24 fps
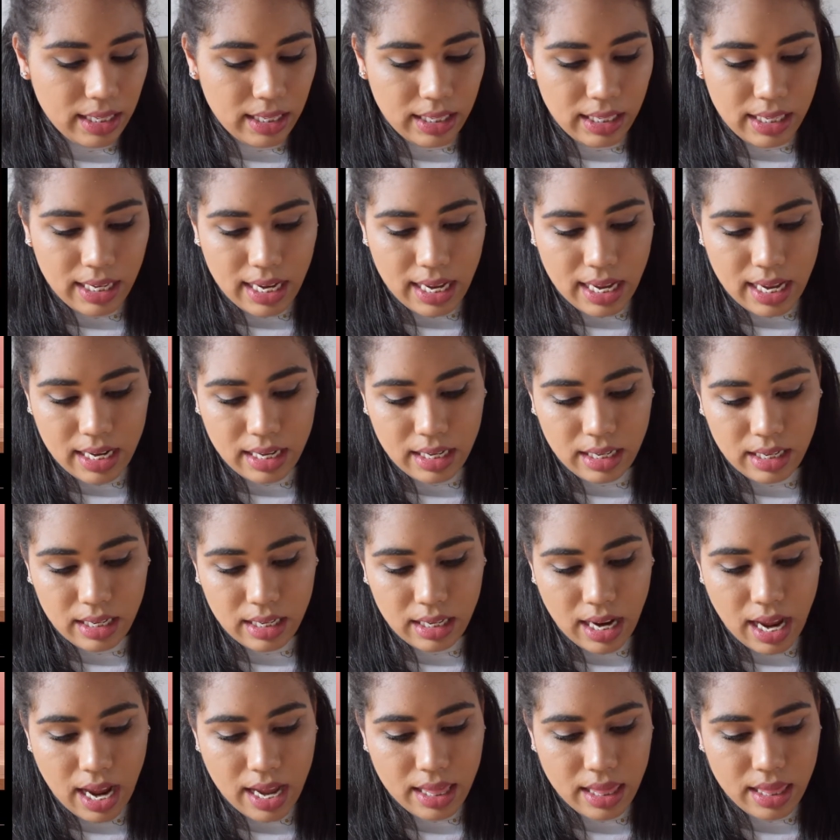tint,
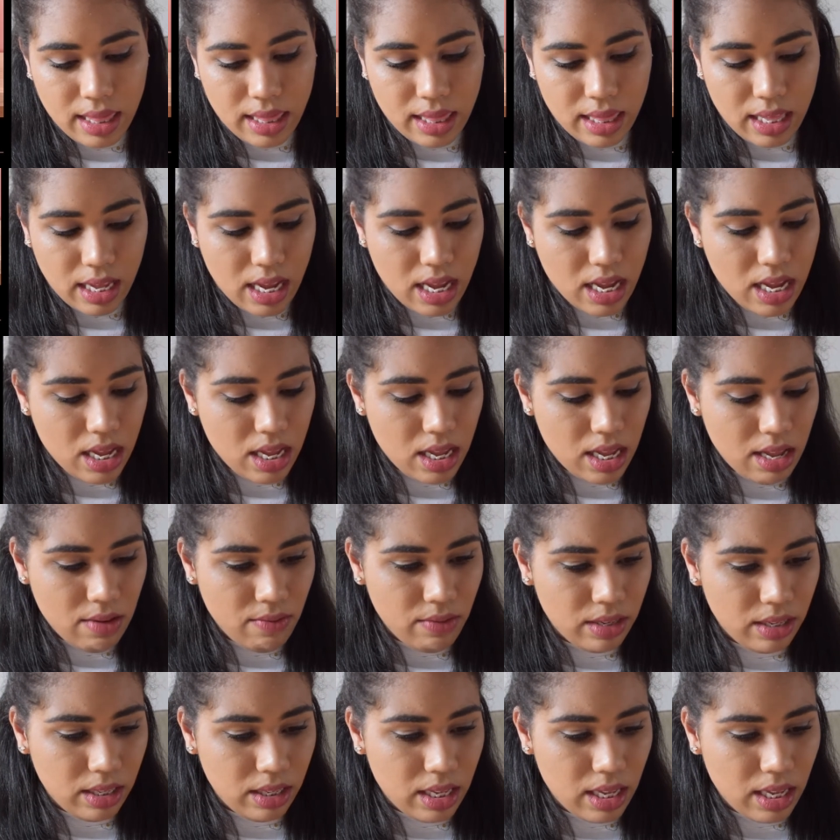I think it
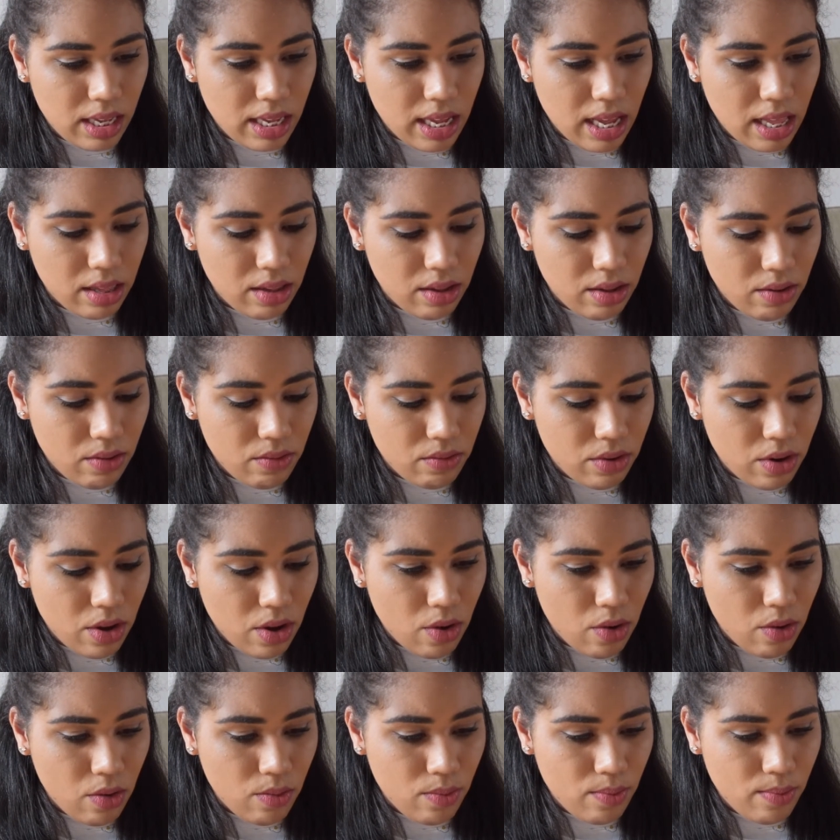was the yellow,
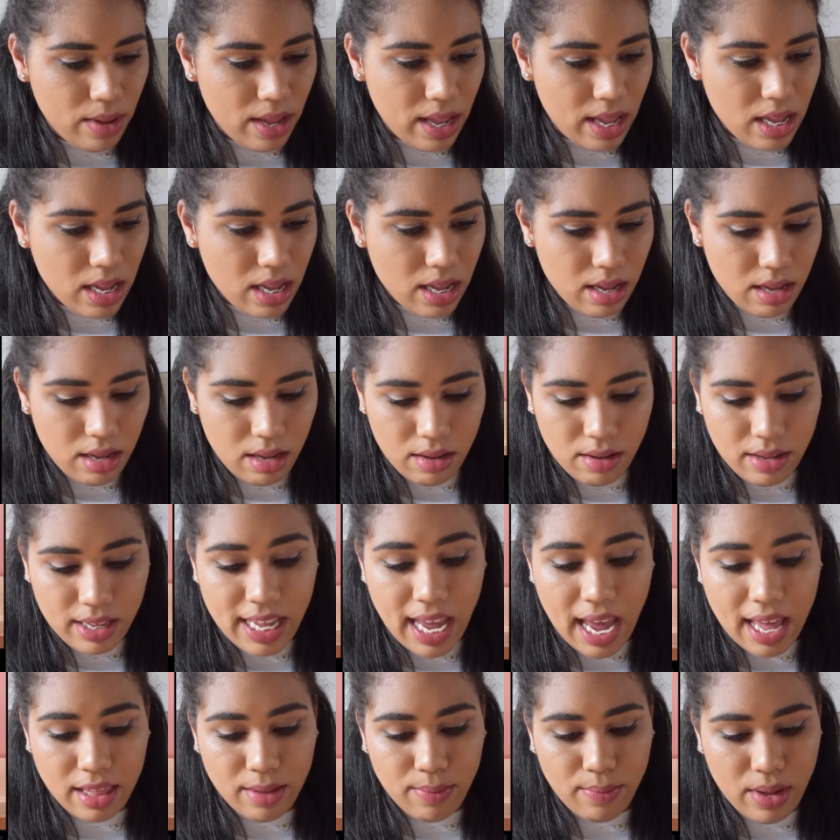no, pink.
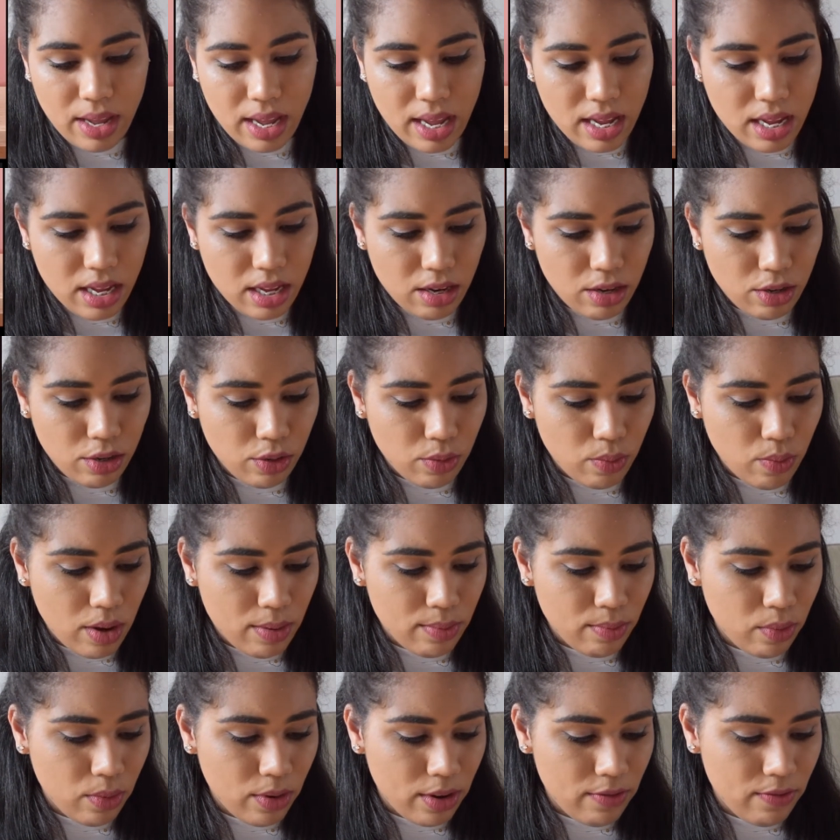Yeah, the pink, you do
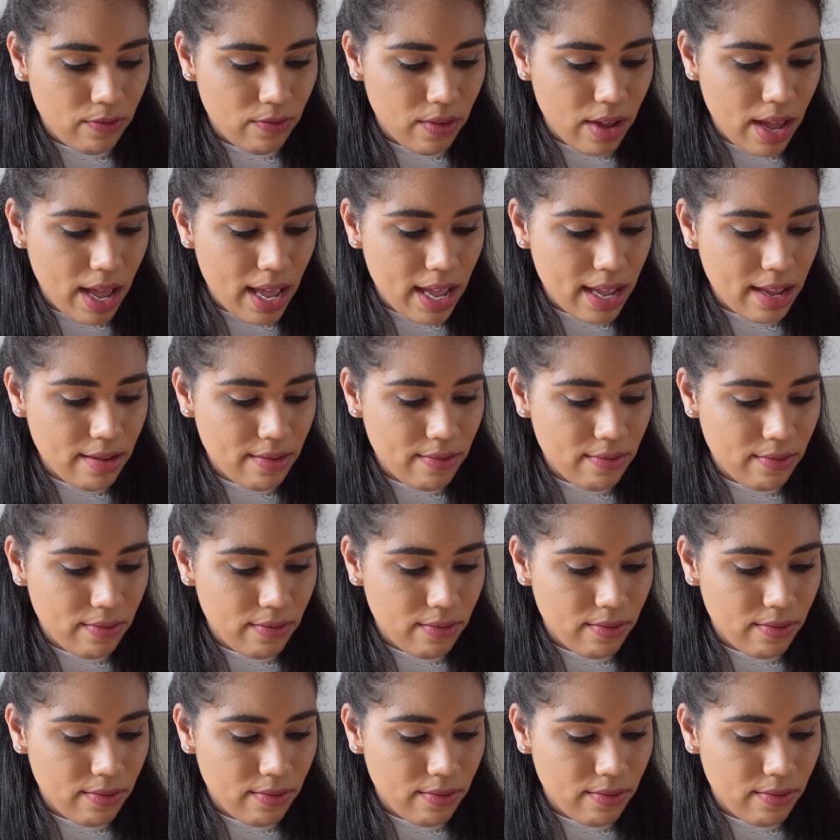1.5.